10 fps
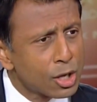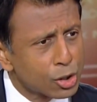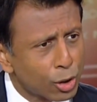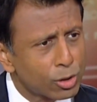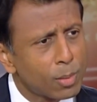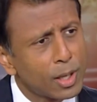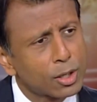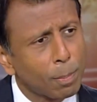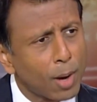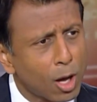Turned them
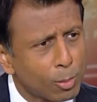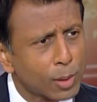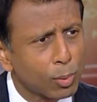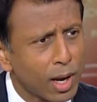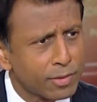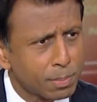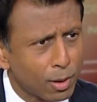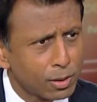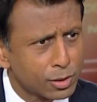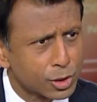into public-private
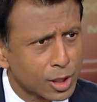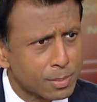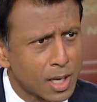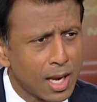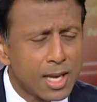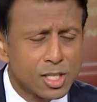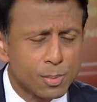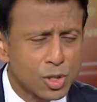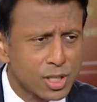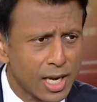partnerships.
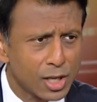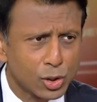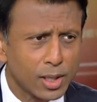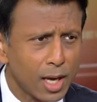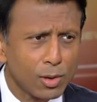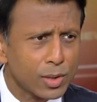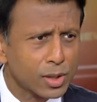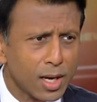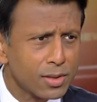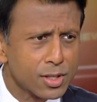Substantially, not only
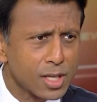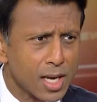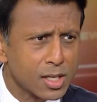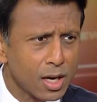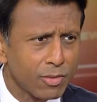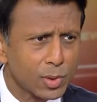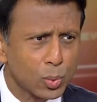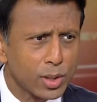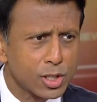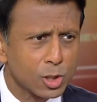cut the size of government
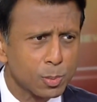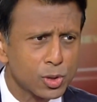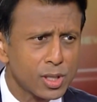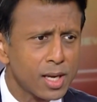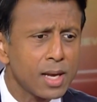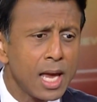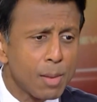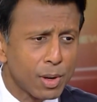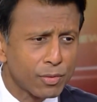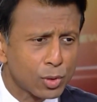26%,
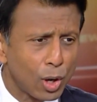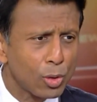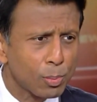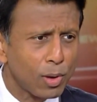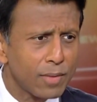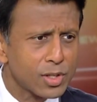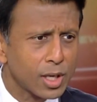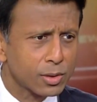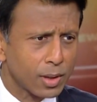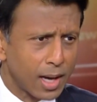but have grown the private
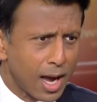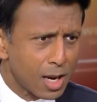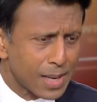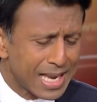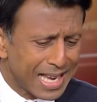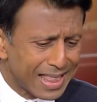sector economy.